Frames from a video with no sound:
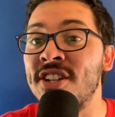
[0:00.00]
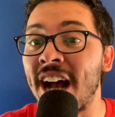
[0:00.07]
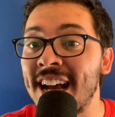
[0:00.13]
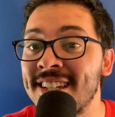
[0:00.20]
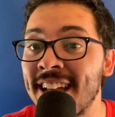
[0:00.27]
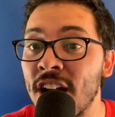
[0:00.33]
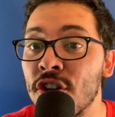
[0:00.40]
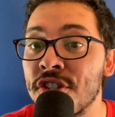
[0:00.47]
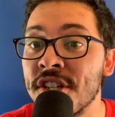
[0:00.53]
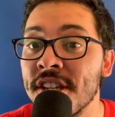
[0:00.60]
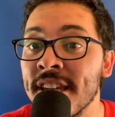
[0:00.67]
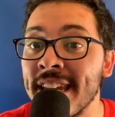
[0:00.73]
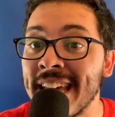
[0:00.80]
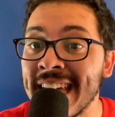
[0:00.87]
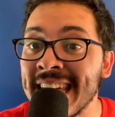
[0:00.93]
Josh
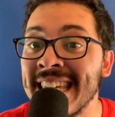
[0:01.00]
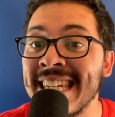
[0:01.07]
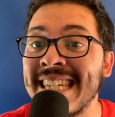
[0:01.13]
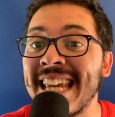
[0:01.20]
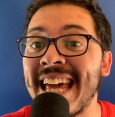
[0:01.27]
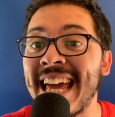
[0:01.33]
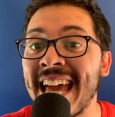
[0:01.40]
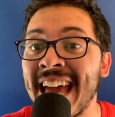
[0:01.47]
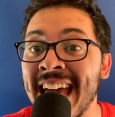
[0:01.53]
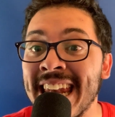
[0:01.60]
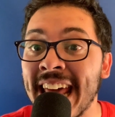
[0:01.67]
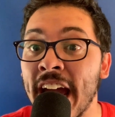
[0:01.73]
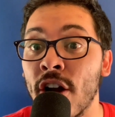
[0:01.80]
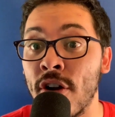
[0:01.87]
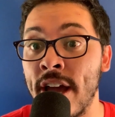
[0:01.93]
Donaldson is an
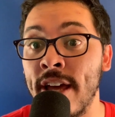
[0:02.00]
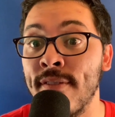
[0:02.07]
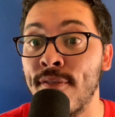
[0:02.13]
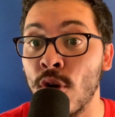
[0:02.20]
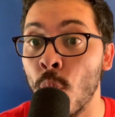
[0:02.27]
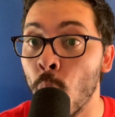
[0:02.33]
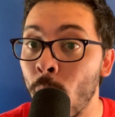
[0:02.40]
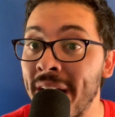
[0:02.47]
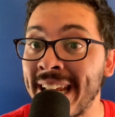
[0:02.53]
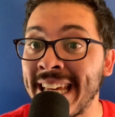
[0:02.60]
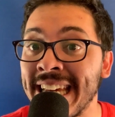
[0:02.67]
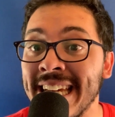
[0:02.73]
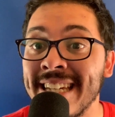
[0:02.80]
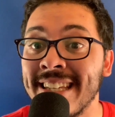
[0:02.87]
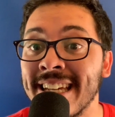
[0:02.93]
airhead for what
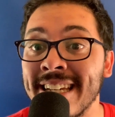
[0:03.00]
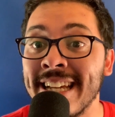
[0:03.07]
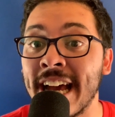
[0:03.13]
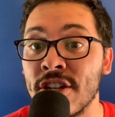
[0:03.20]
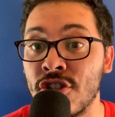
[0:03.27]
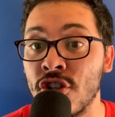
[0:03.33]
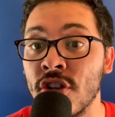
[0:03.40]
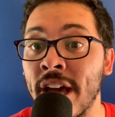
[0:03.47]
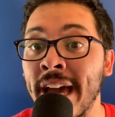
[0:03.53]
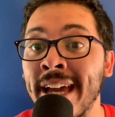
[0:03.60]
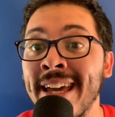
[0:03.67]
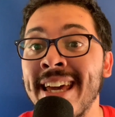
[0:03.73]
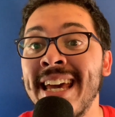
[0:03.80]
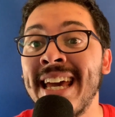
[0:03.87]
he did yesterday